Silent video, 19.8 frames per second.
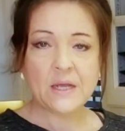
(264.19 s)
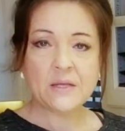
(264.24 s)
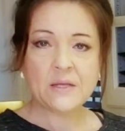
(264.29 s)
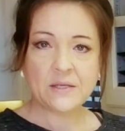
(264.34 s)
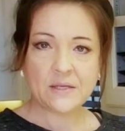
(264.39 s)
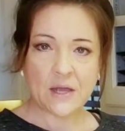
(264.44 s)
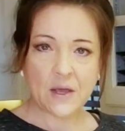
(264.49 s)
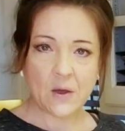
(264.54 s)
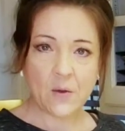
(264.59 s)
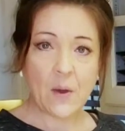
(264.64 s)

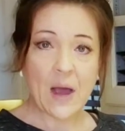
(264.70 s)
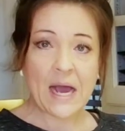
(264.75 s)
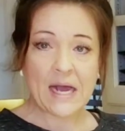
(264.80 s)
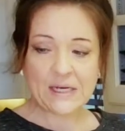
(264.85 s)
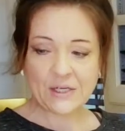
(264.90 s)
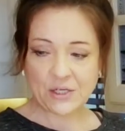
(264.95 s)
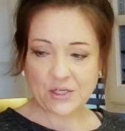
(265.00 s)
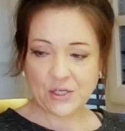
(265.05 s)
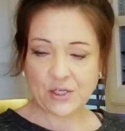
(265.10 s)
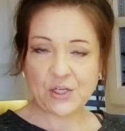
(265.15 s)
So
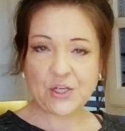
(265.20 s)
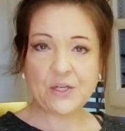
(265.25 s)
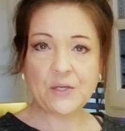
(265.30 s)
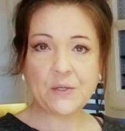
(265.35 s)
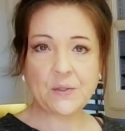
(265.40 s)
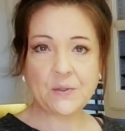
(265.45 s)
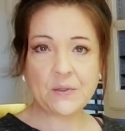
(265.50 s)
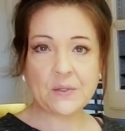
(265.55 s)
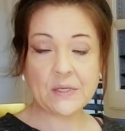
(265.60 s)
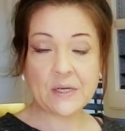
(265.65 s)
I just
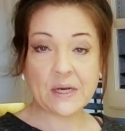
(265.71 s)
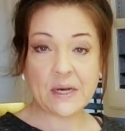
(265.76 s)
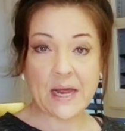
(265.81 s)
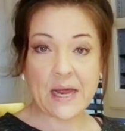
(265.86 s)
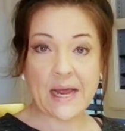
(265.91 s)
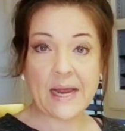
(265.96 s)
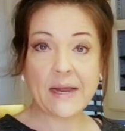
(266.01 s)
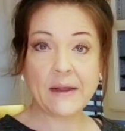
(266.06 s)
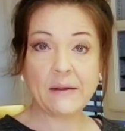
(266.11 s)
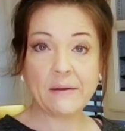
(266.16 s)
used
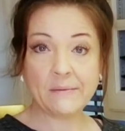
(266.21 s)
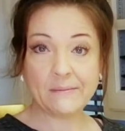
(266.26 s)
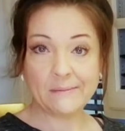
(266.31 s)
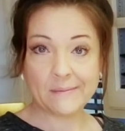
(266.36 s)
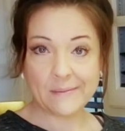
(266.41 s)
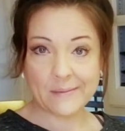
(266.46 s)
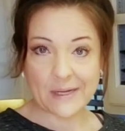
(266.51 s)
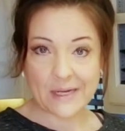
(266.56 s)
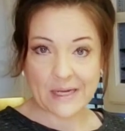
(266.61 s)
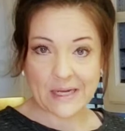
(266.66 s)
like
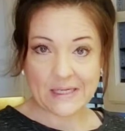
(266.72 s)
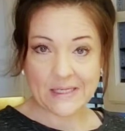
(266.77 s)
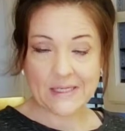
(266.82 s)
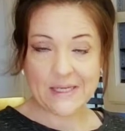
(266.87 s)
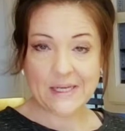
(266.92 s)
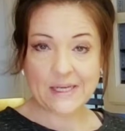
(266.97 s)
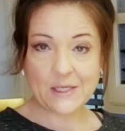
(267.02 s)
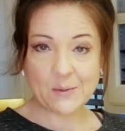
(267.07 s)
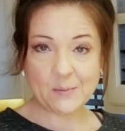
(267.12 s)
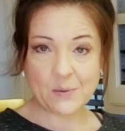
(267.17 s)
a
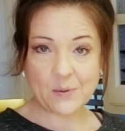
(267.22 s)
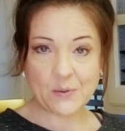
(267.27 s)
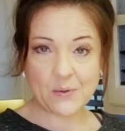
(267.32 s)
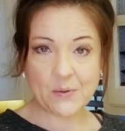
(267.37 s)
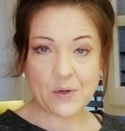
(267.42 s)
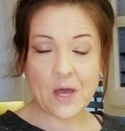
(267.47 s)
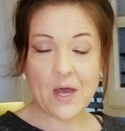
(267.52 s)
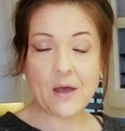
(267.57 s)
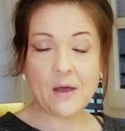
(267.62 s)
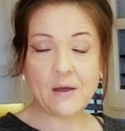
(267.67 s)

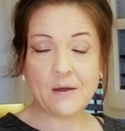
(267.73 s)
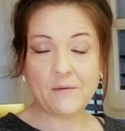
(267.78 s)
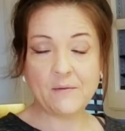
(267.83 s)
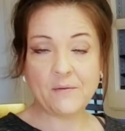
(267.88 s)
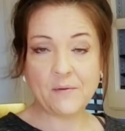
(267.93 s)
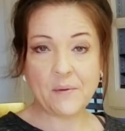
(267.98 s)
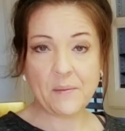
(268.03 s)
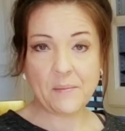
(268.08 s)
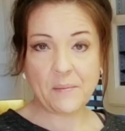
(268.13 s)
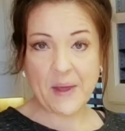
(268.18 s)
teaspoon
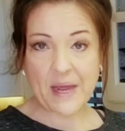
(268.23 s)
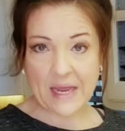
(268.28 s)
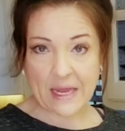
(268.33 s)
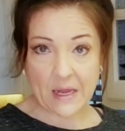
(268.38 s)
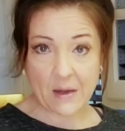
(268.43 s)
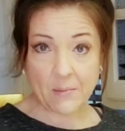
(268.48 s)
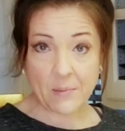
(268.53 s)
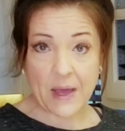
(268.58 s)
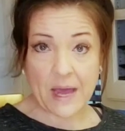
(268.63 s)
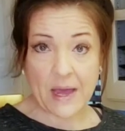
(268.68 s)
of
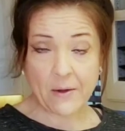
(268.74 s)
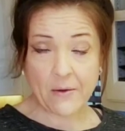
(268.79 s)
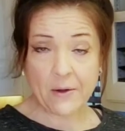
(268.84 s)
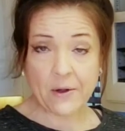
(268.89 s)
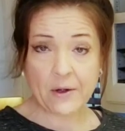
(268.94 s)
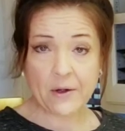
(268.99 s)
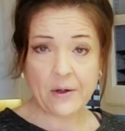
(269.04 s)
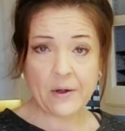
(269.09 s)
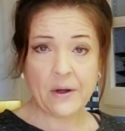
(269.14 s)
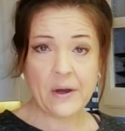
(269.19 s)
baking
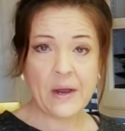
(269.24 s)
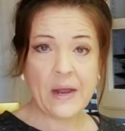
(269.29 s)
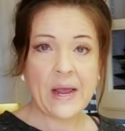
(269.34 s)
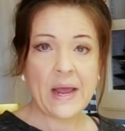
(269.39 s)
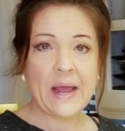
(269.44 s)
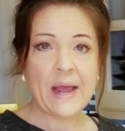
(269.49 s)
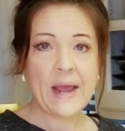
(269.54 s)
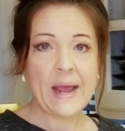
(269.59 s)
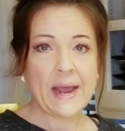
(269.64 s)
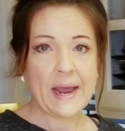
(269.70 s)
powder
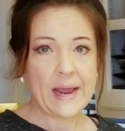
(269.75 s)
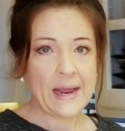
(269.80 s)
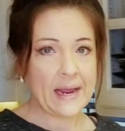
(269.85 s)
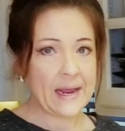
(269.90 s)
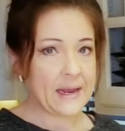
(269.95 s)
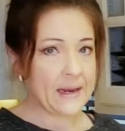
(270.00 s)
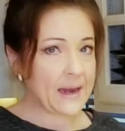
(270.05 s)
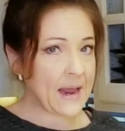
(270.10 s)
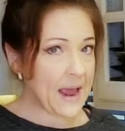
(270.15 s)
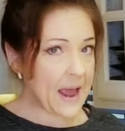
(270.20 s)

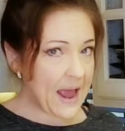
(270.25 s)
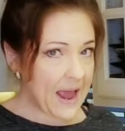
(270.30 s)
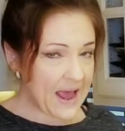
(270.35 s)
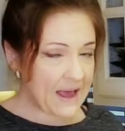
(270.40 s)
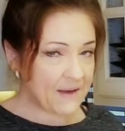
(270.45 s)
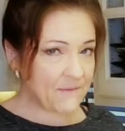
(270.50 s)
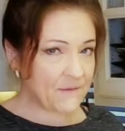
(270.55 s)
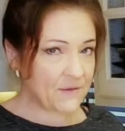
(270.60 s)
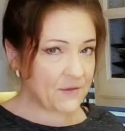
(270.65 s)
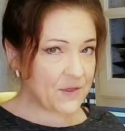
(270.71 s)
and a
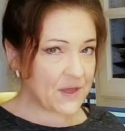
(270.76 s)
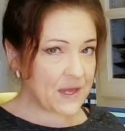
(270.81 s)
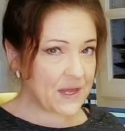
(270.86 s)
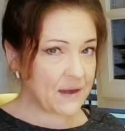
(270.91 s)
half a